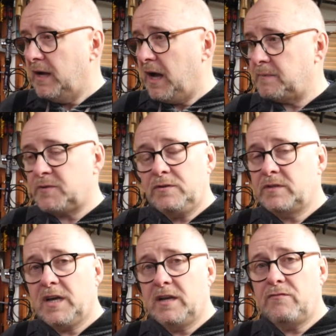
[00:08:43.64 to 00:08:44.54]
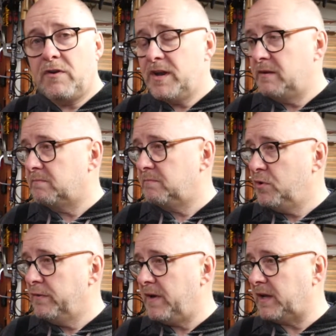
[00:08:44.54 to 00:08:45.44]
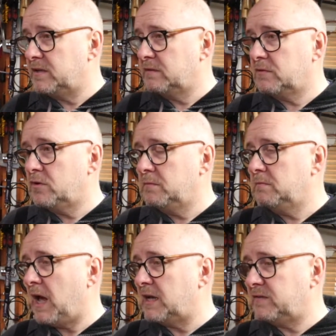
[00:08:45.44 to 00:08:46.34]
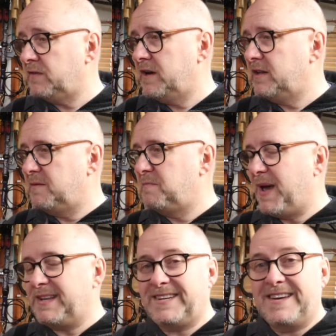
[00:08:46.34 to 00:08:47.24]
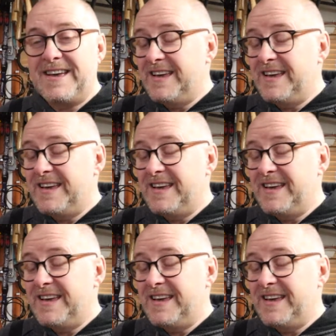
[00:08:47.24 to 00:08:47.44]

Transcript: absolutely silent running, perfect. Couldn't ask for anything better.